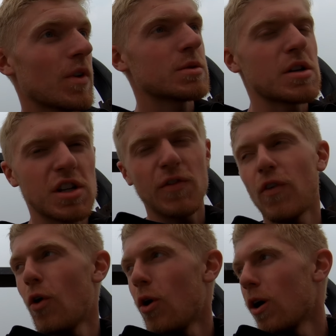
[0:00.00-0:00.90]
especially
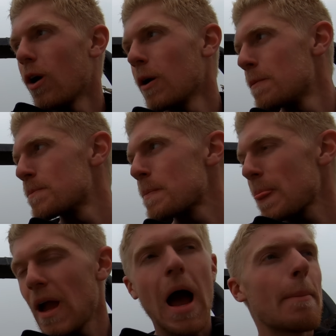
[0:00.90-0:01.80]
for
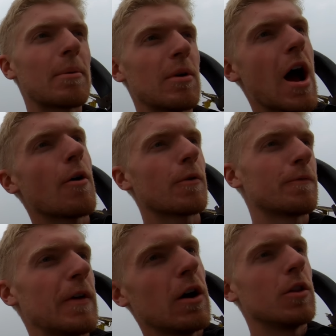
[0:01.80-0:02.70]
hopping around from
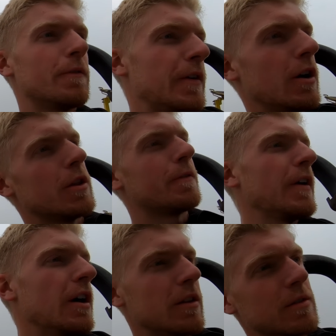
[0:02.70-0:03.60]
field to field to
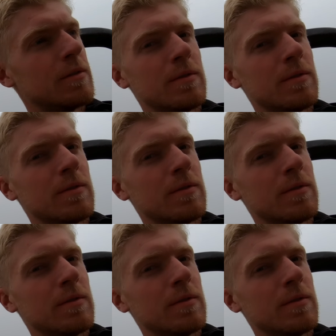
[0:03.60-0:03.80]
field.